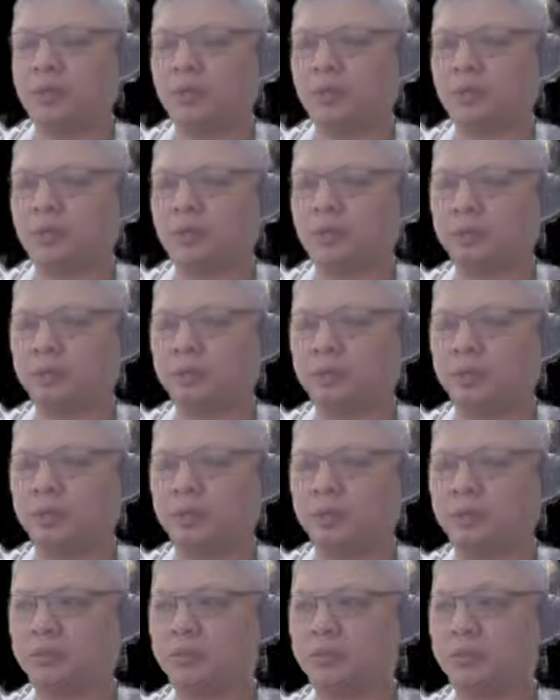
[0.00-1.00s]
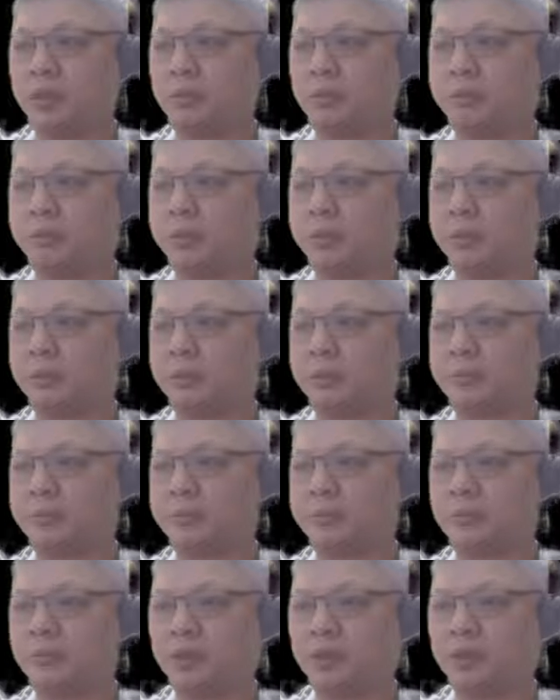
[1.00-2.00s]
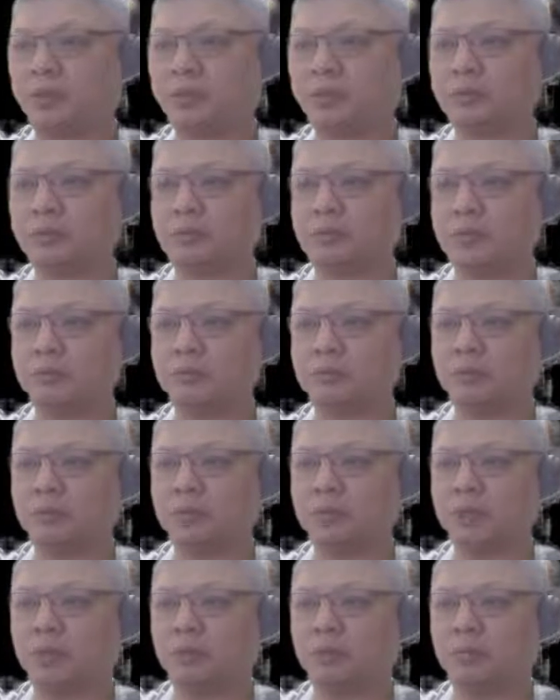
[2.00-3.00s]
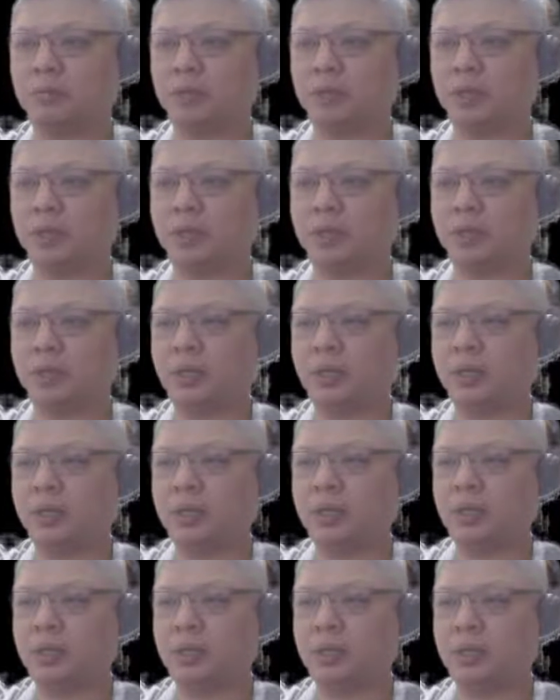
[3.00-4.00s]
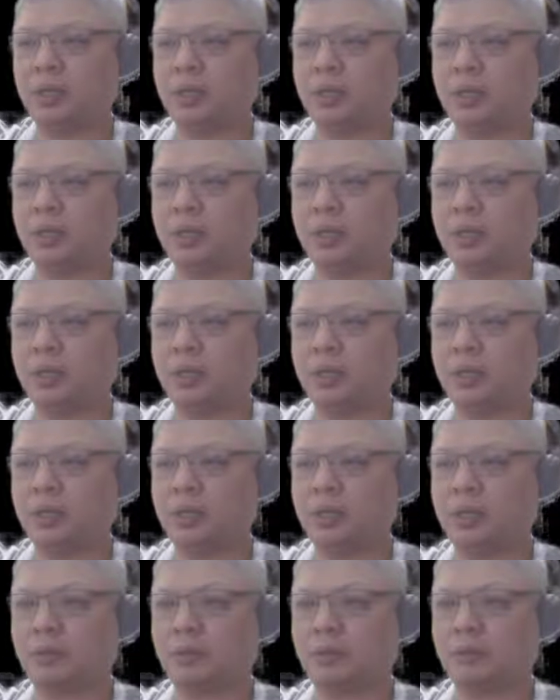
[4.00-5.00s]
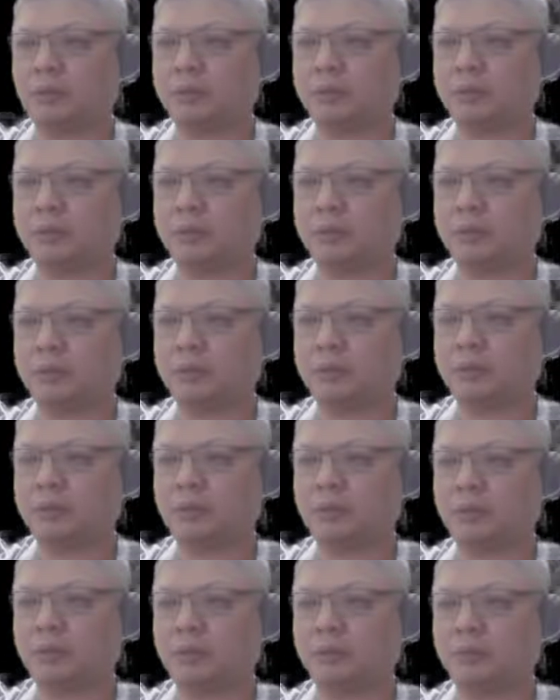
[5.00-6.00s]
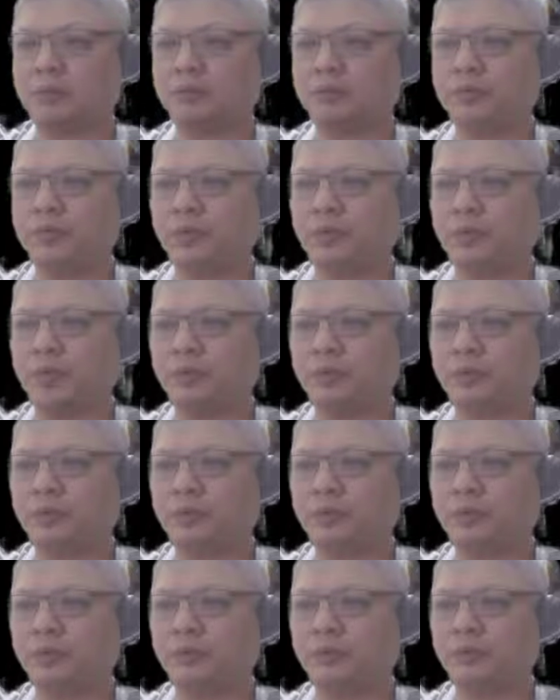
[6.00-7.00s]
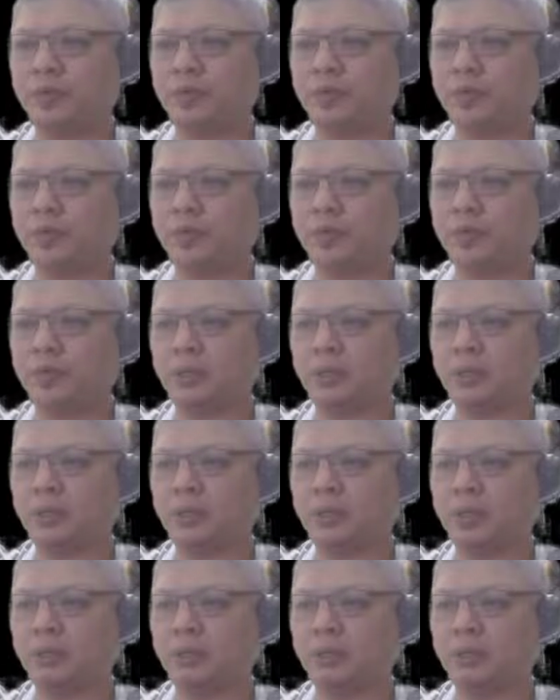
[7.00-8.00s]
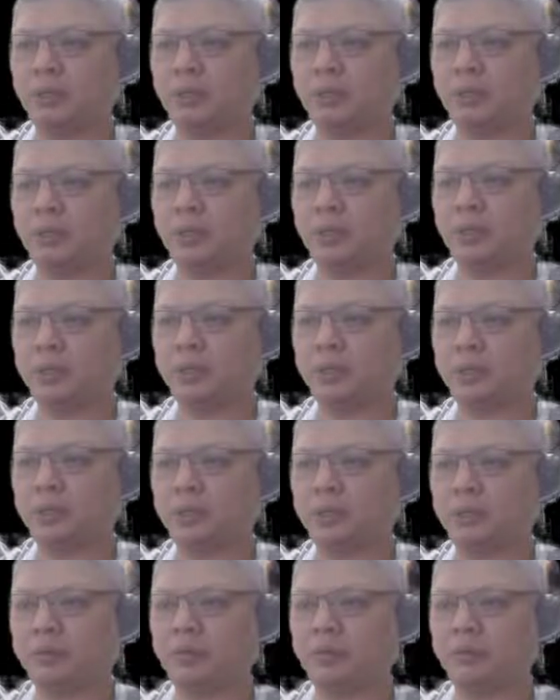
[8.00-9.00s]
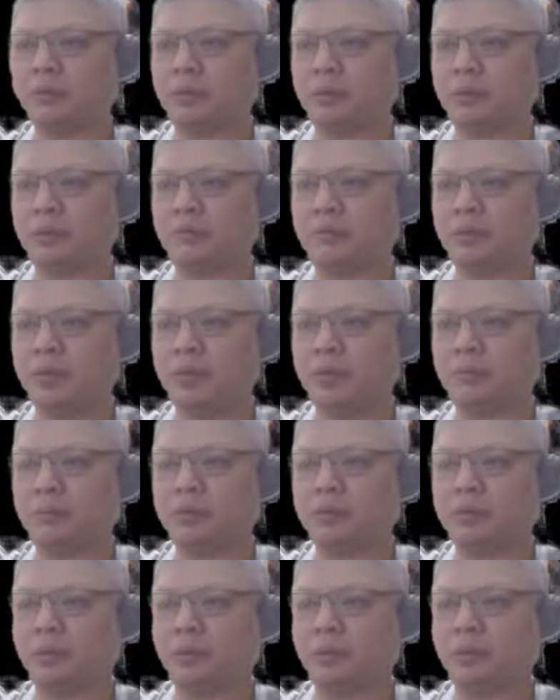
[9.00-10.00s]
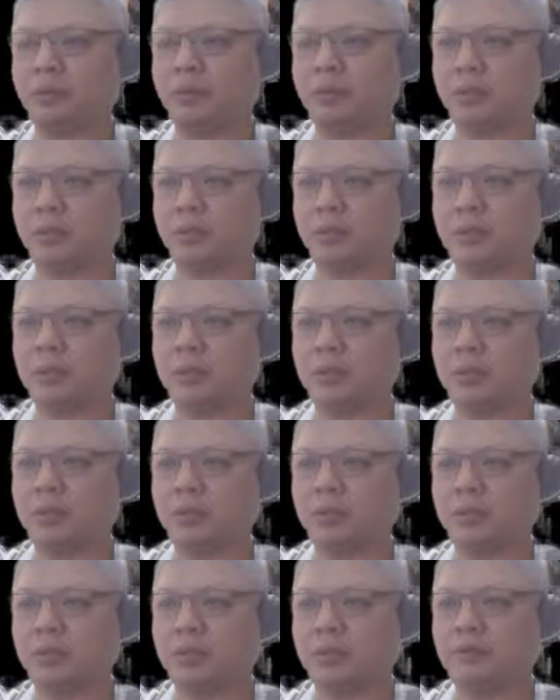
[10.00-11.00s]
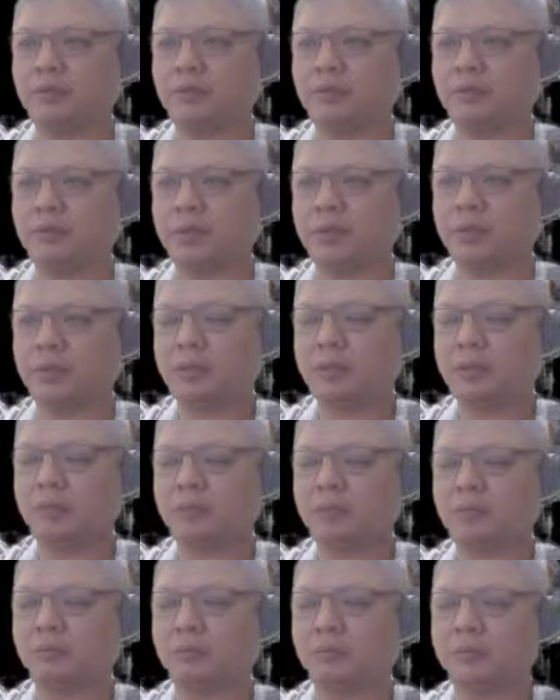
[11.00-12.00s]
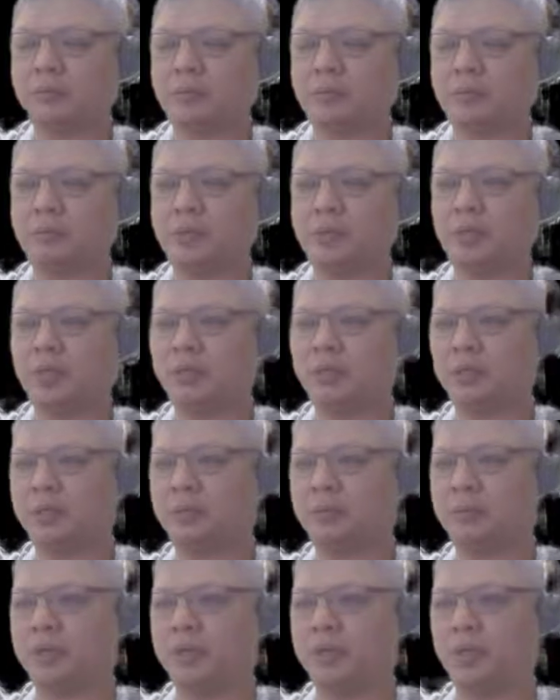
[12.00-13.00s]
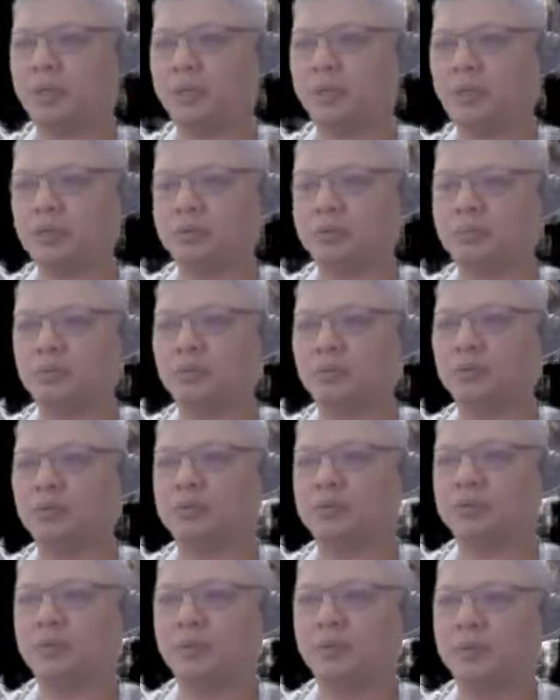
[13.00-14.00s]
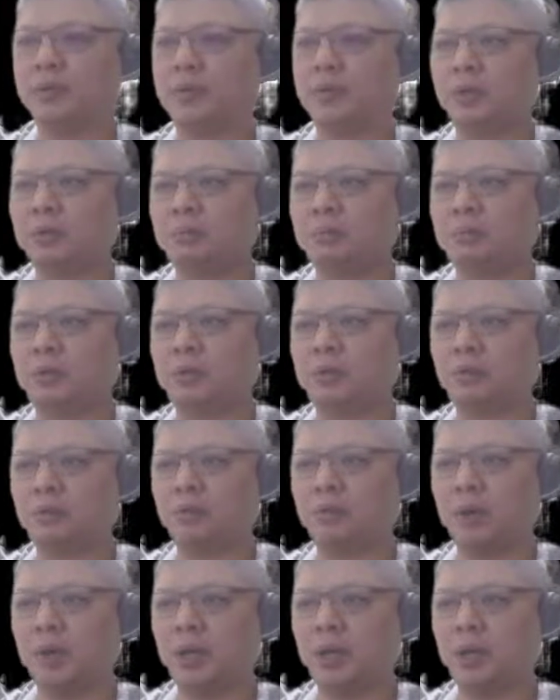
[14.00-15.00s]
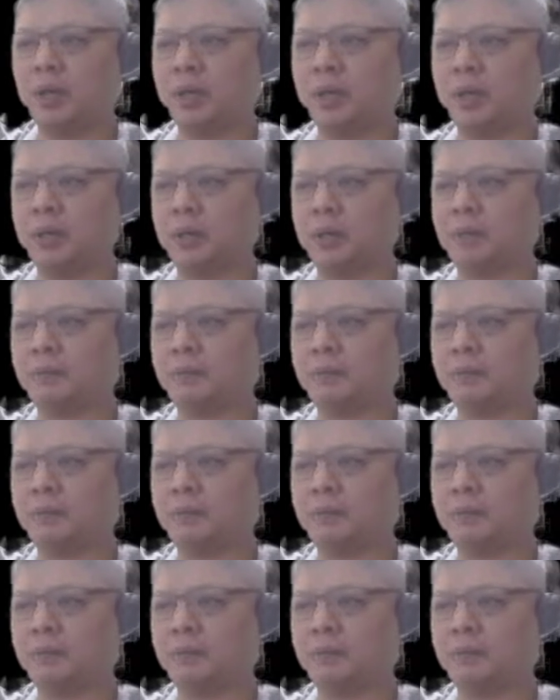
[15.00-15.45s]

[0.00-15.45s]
into red's trap, because red would now play R9 equals to 7. Now, moving the elephant away and allowing the chariot to be developed on the 7th file was the main idea behind this move. But why?